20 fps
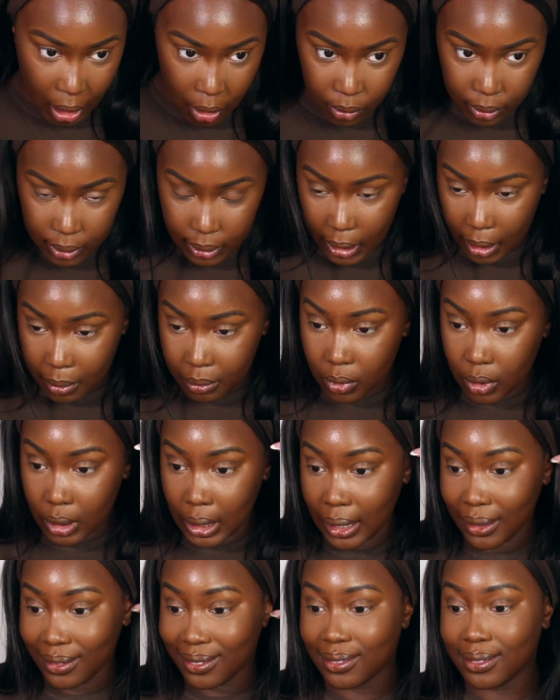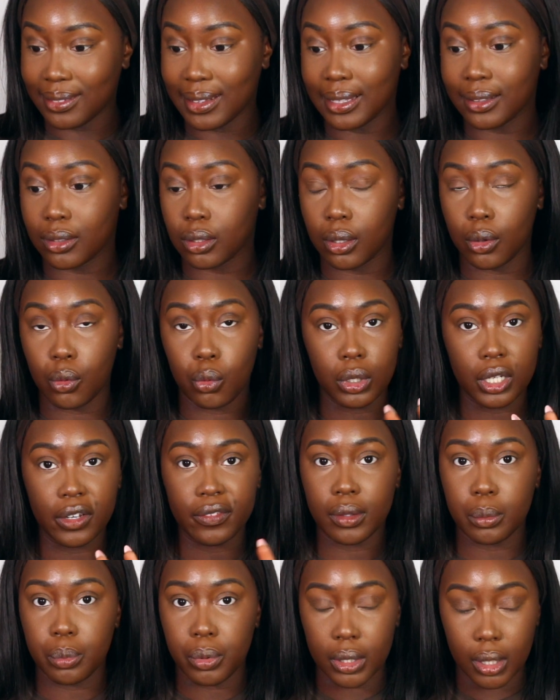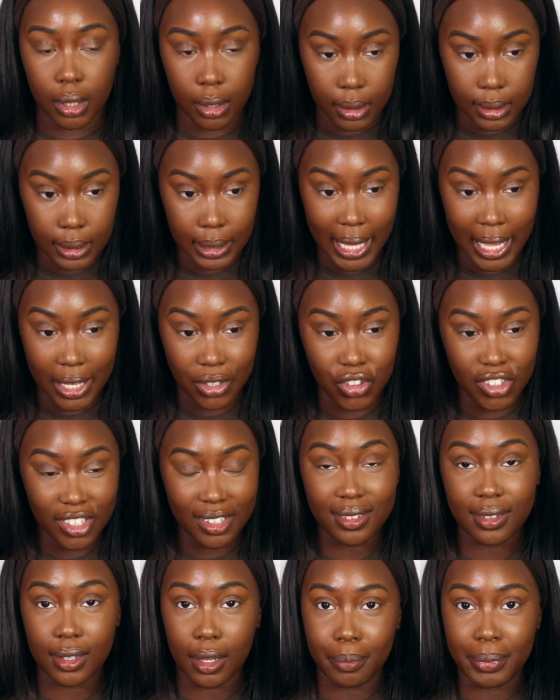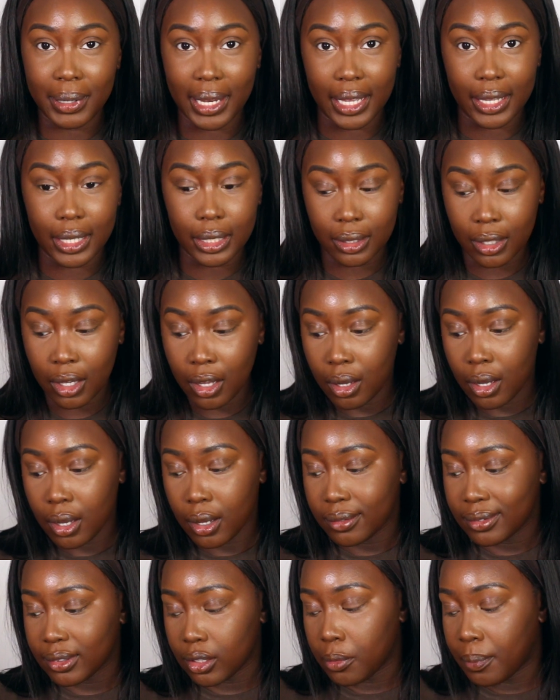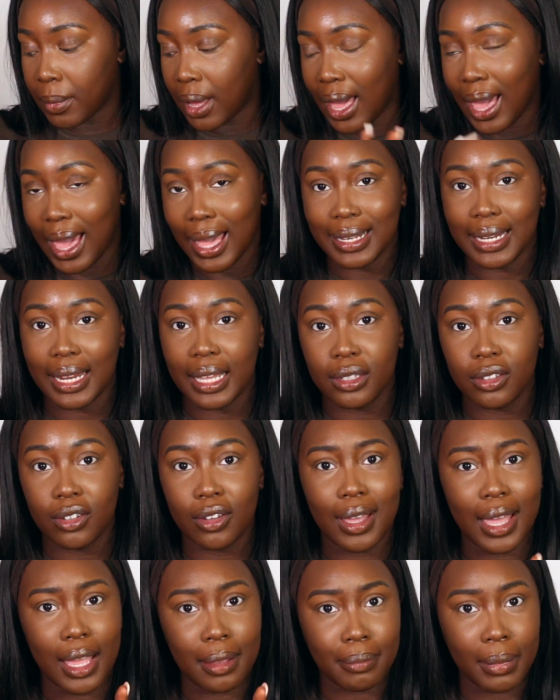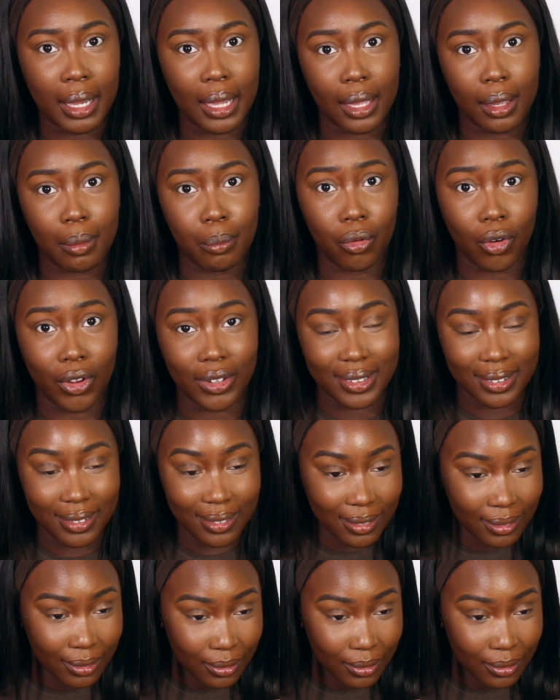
Now it's time to like set all of the products that I just applied. So my highlighter and my bronze.